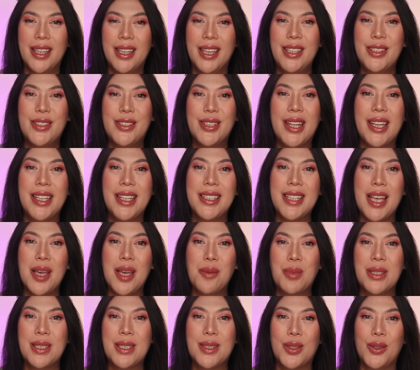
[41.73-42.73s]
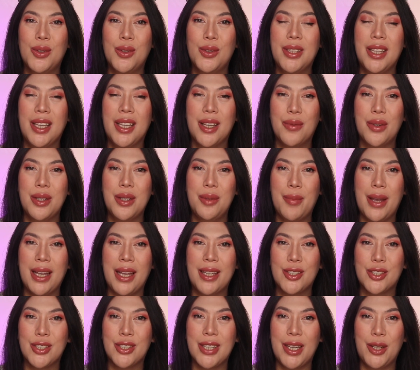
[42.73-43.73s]
In today's episode here in
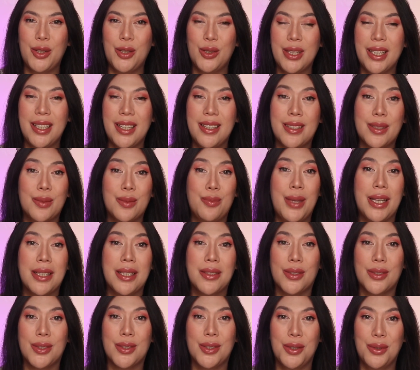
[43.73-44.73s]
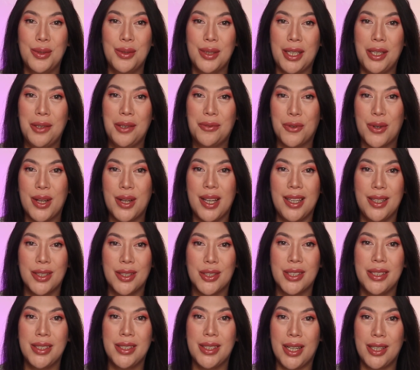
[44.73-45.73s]
my channel is meant solely for
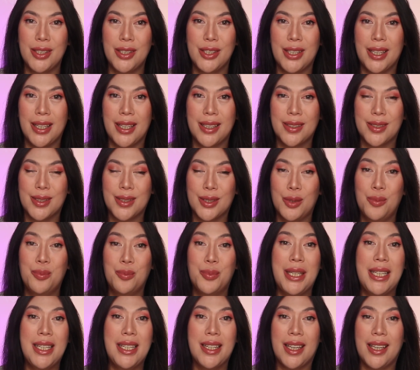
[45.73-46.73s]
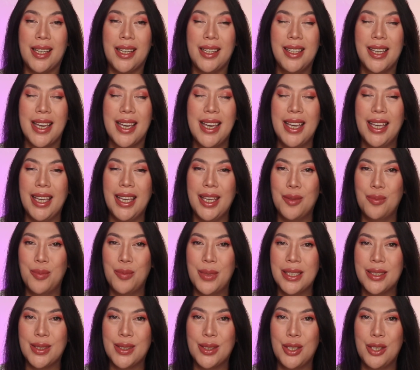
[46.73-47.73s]
Asian delegates competing in
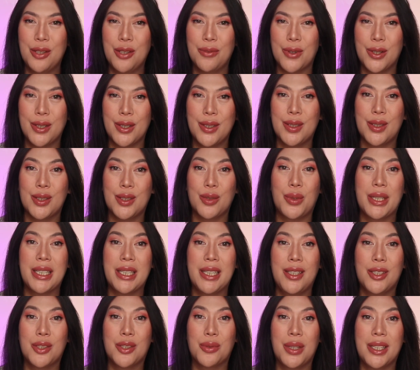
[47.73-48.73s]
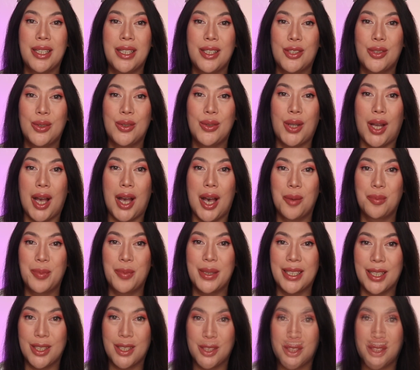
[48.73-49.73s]
Miss Universe 2022
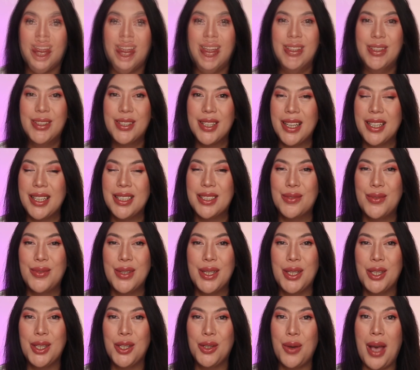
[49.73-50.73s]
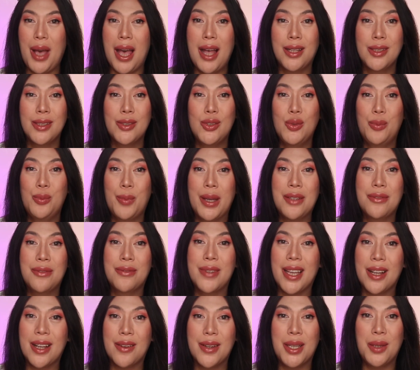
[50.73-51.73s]
competition. In today's video, I'll do my
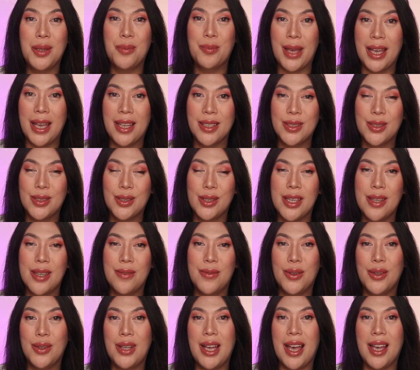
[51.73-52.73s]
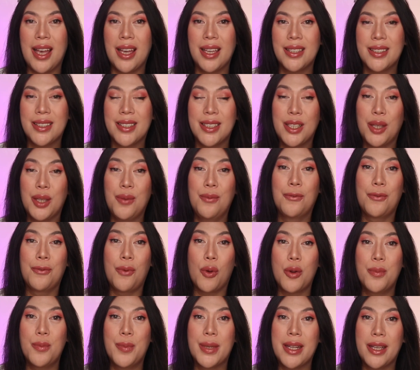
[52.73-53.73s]
very best to give you guys an
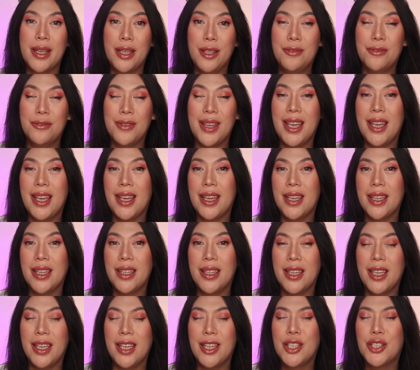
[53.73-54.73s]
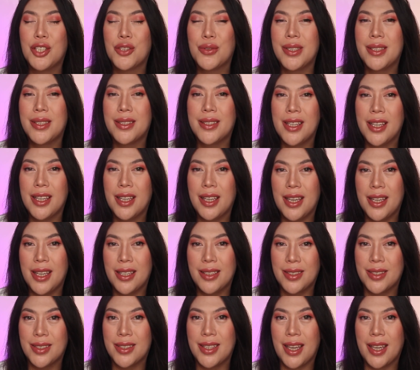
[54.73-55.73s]
informative and interesting
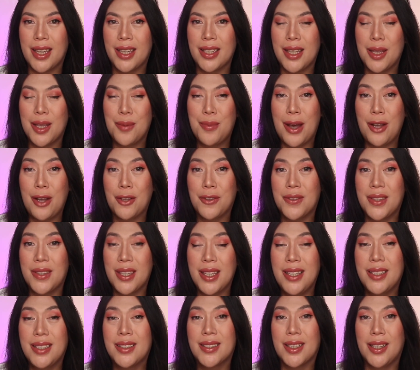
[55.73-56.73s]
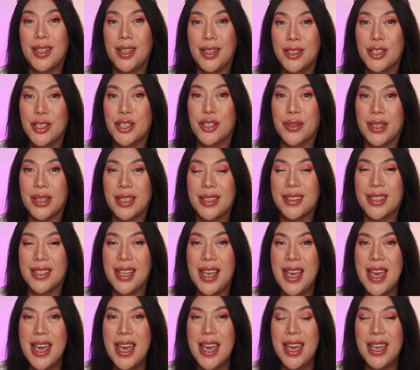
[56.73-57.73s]
insight about these countries
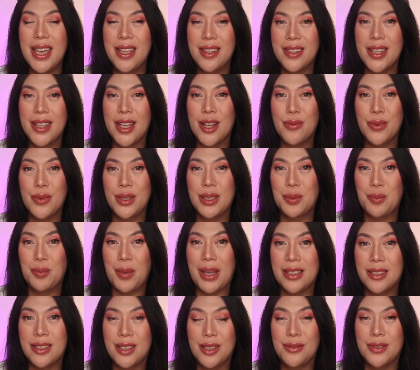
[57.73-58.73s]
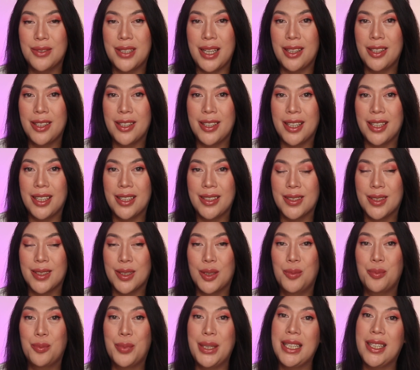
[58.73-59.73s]
and their respective delegates
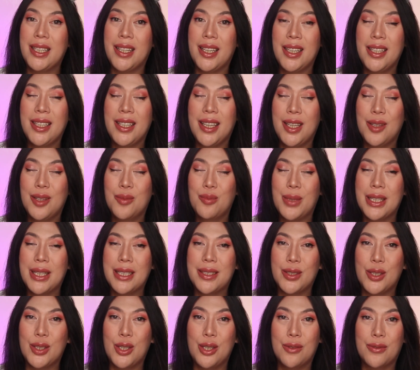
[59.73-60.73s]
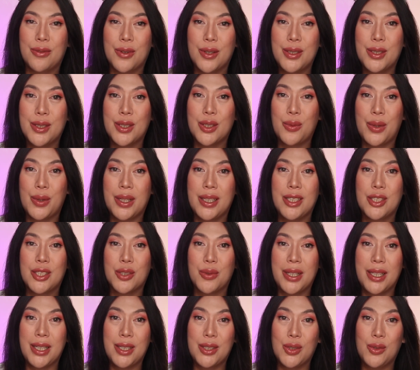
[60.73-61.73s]
competing in Miss Universe
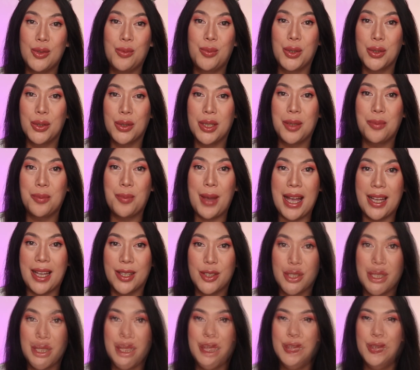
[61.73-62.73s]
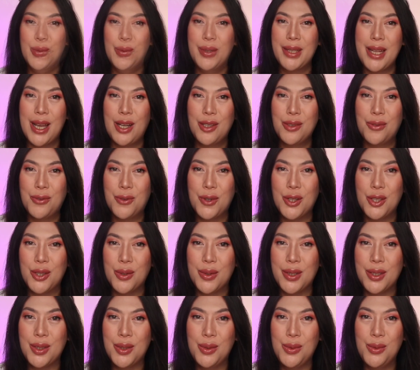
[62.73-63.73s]
2022 beauty pageant. So without
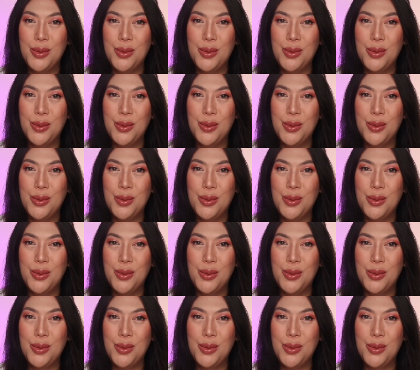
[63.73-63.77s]
further ado,